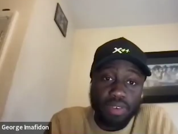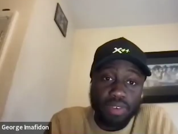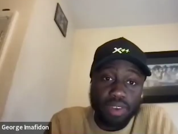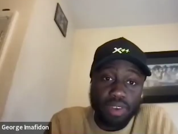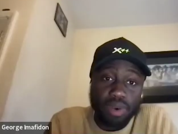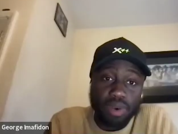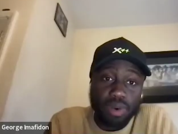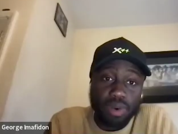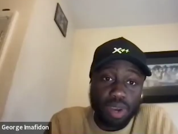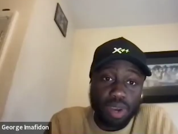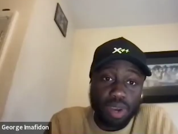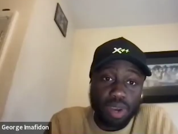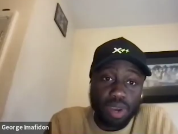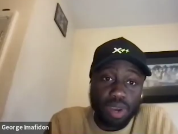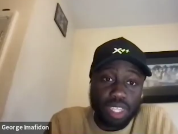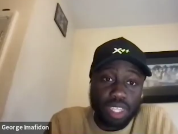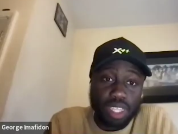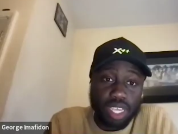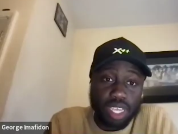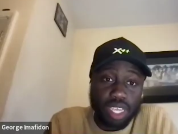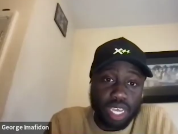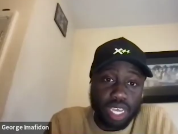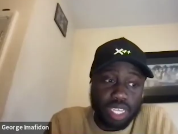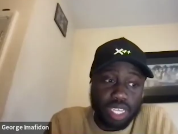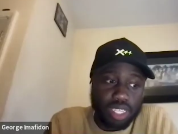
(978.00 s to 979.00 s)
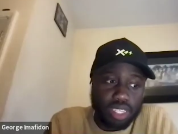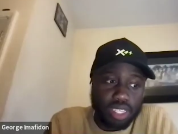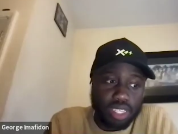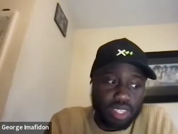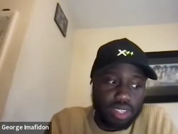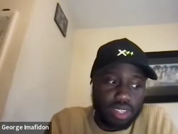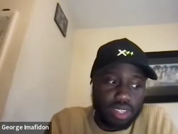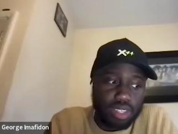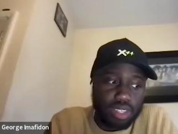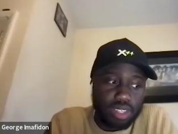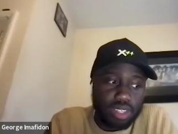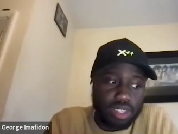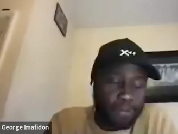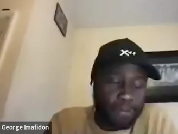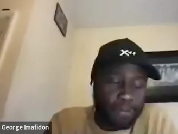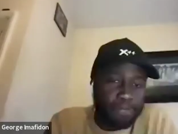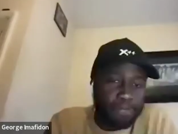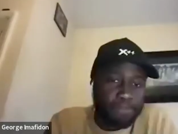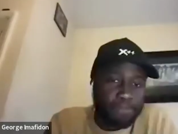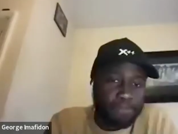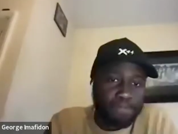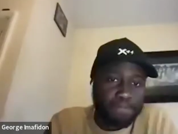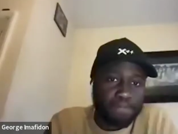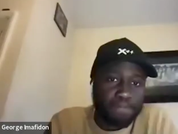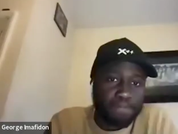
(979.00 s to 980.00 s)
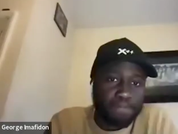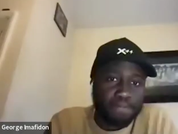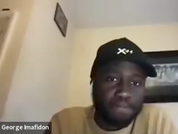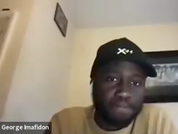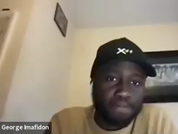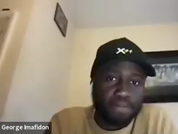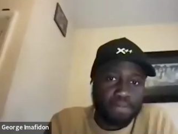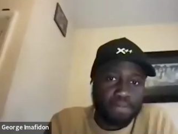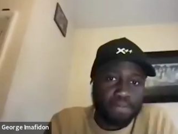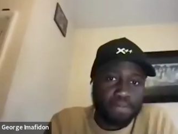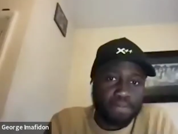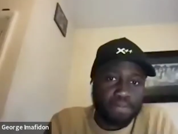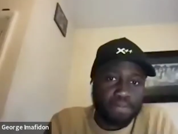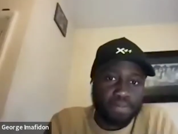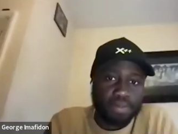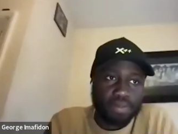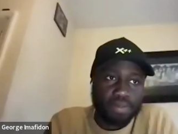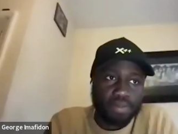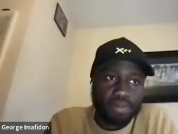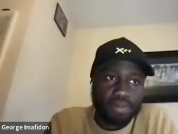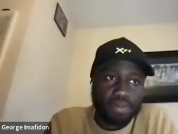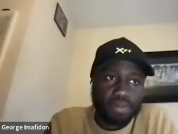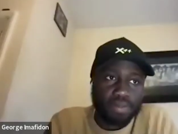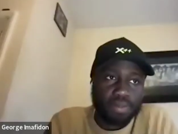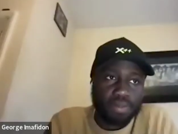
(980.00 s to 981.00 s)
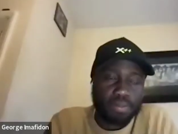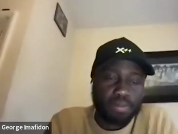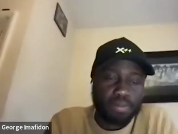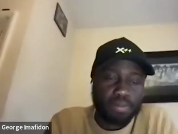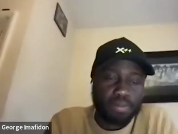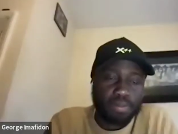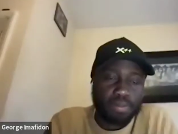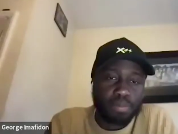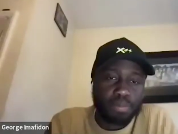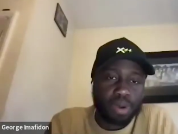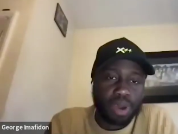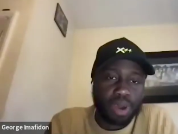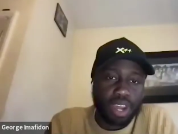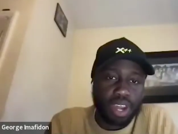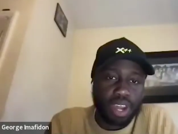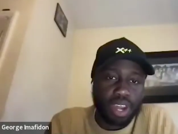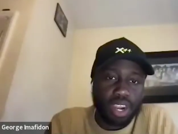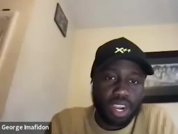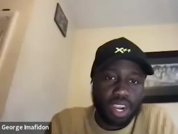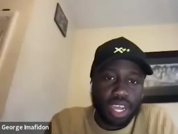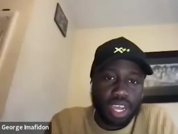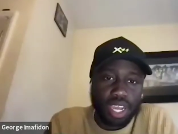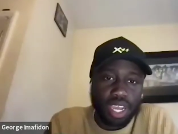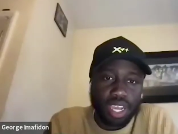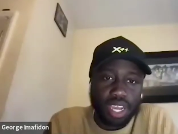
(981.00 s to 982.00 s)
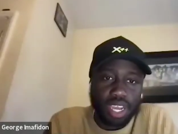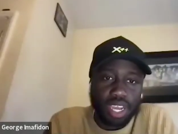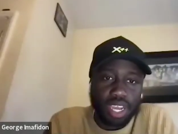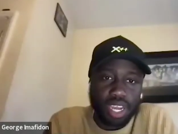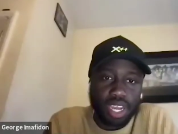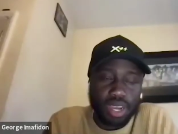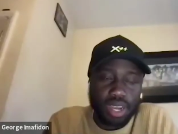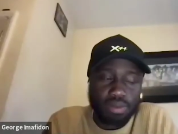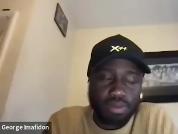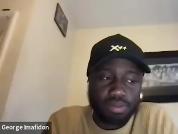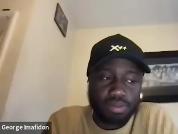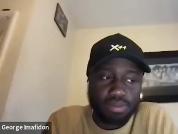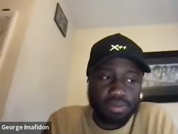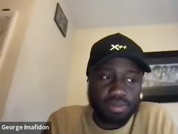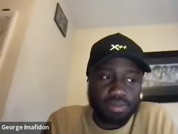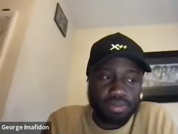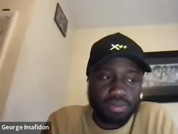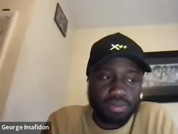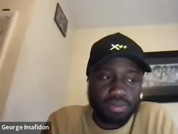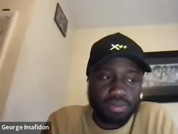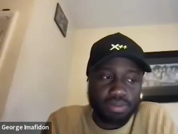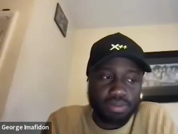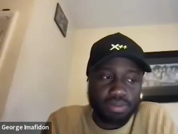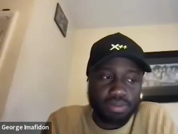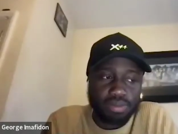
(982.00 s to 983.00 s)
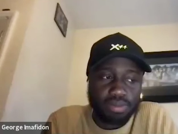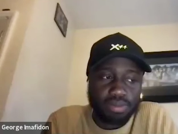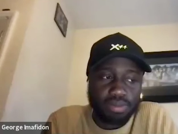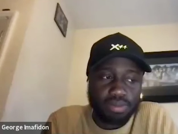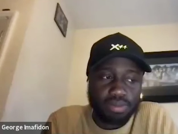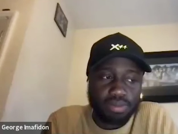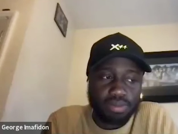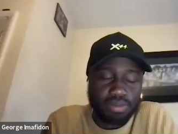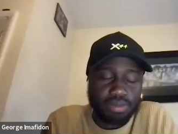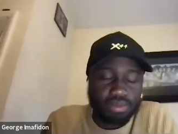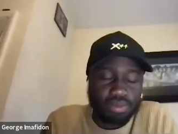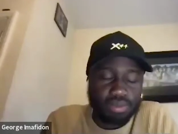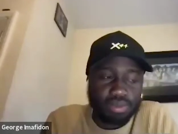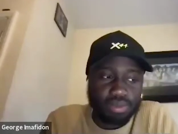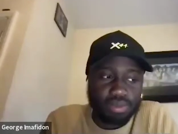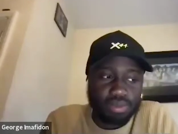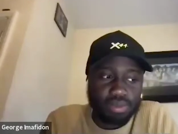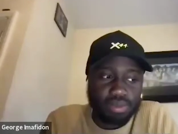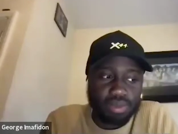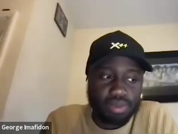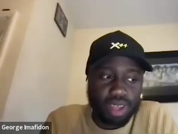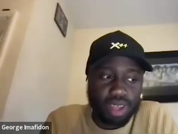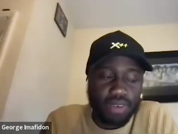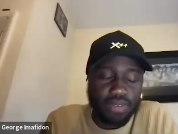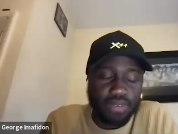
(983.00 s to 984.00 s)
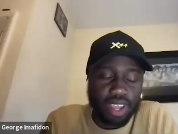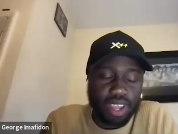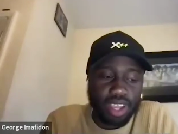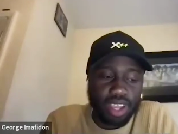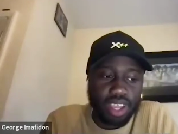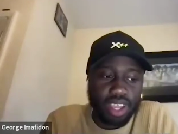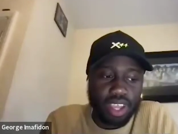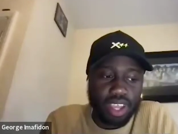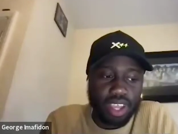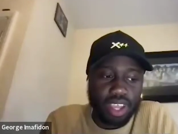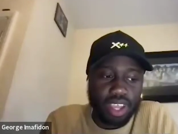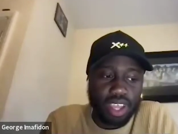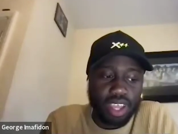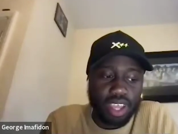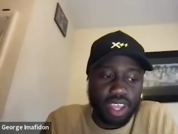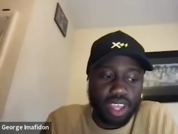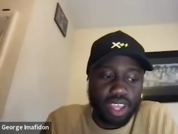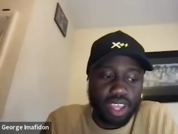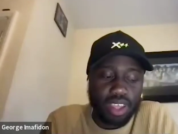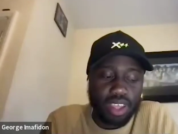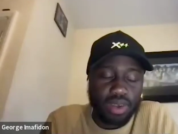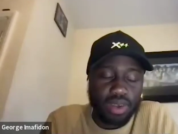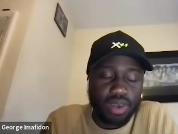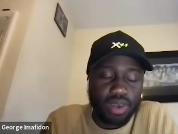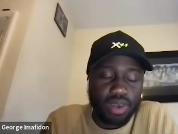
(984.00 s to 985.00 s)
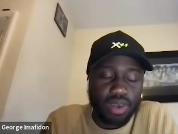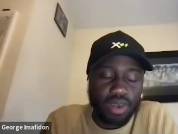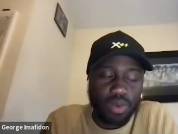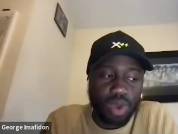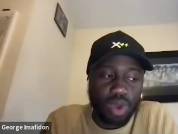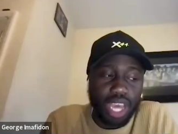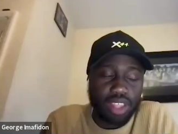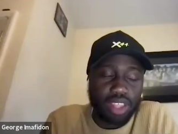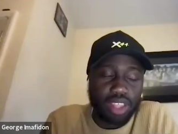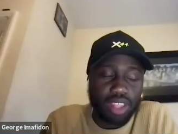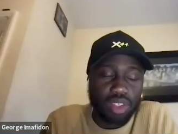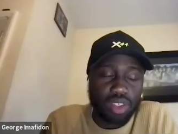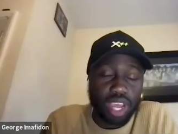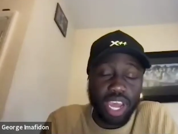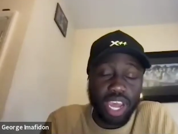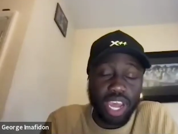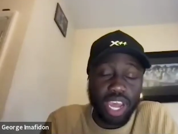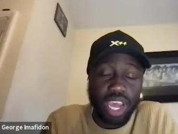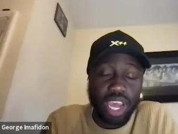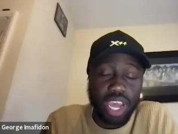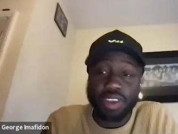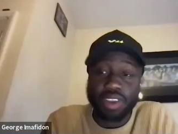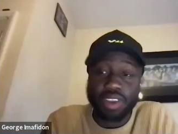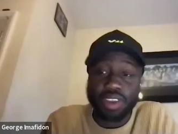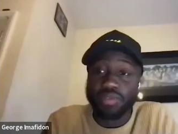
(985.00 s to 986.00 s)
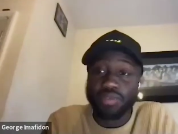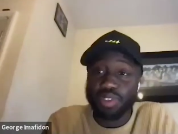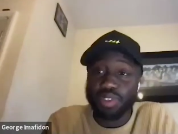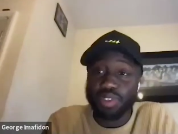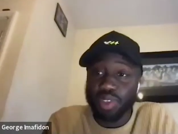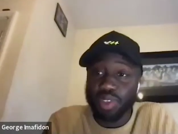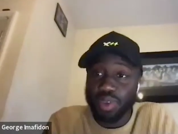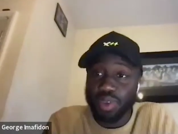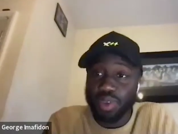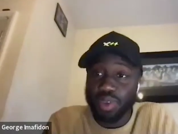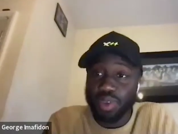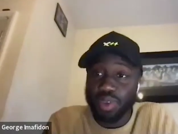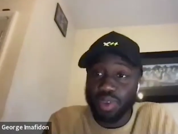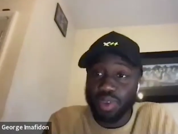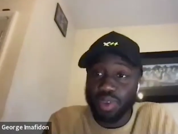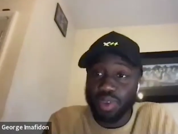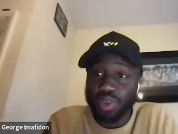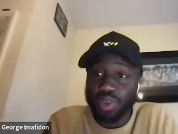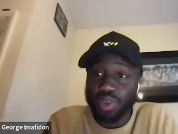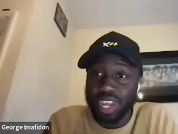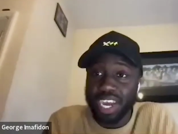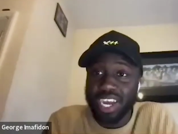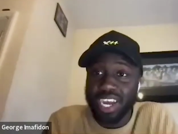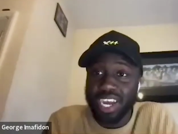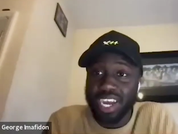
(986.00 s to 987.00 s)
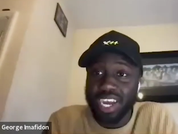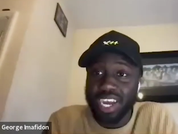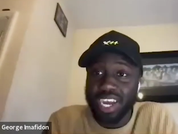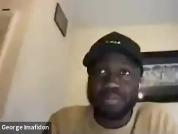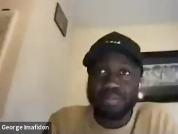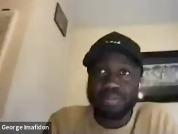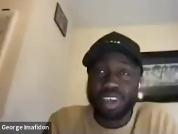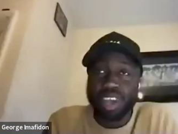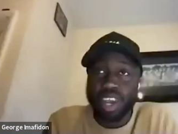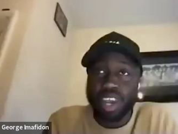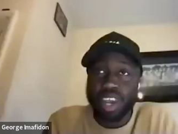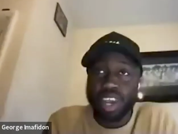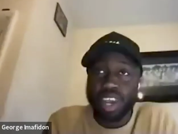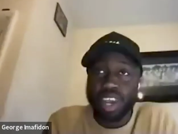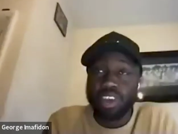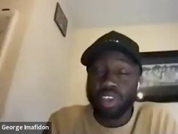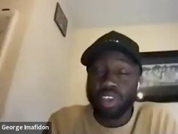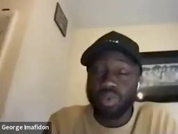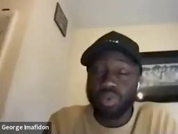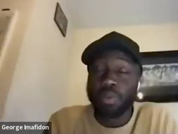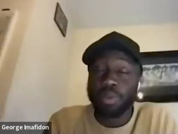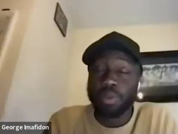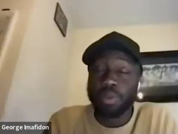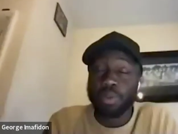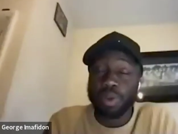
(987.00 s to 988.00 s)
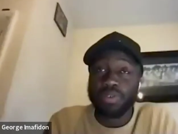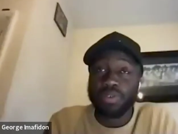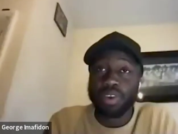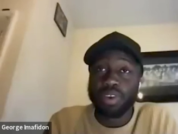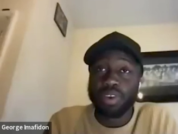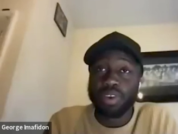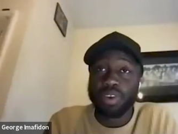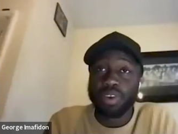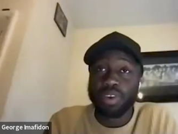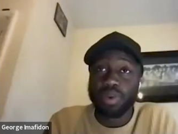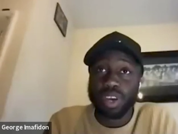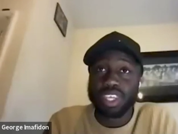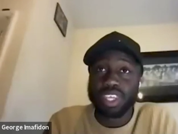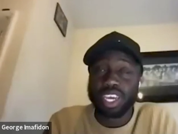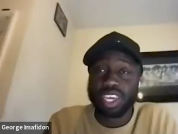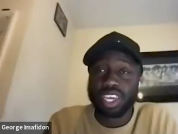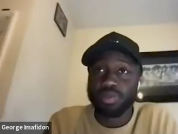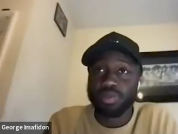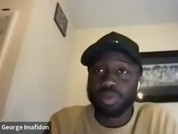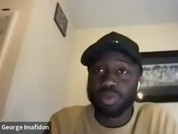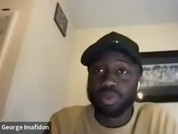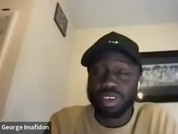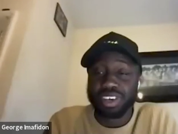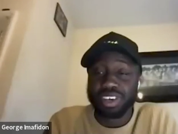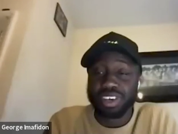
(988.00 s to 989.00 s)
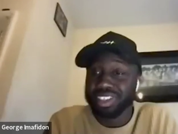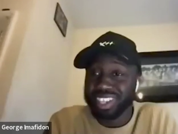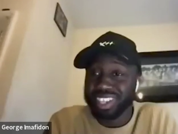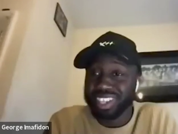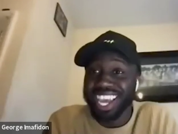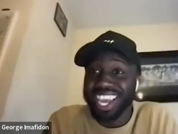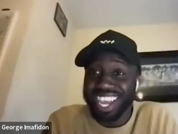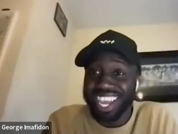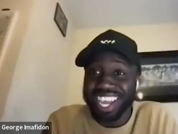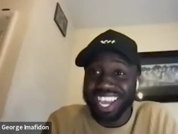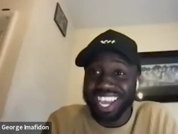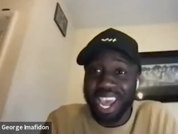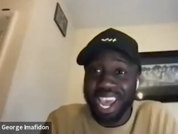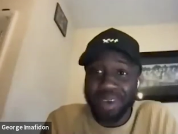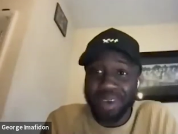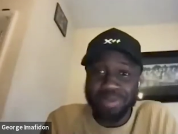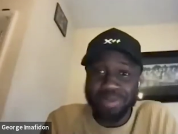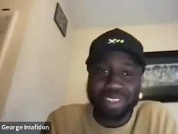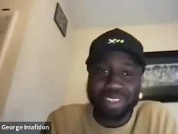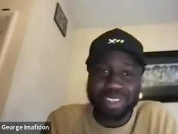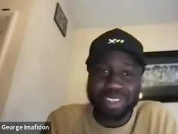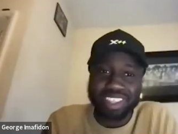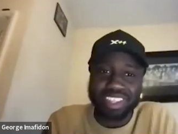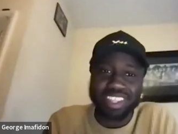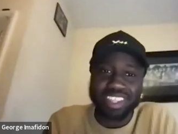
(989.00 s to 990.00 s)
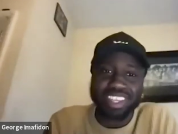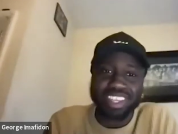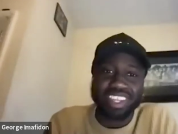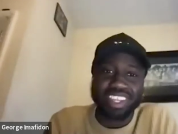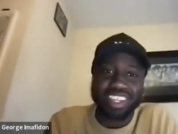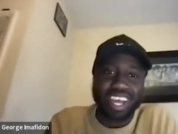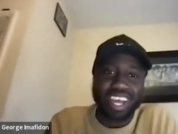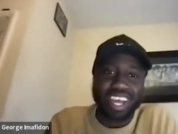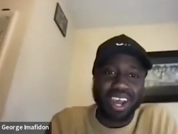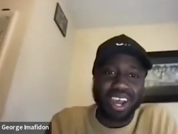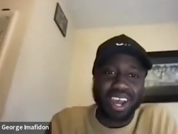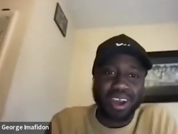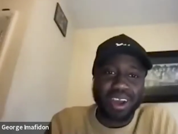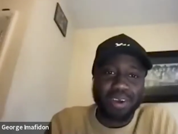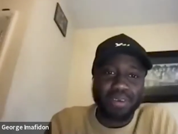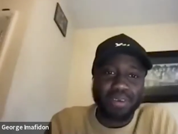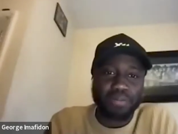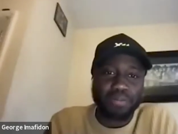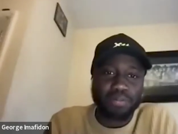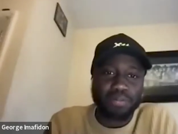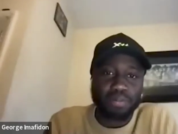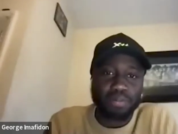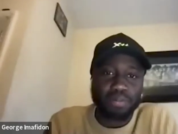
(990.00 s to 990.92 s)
I prepared for the worst case. Um, but like um I think as you kind of do that, um the reason why I prepare for the worst case is because it can happen.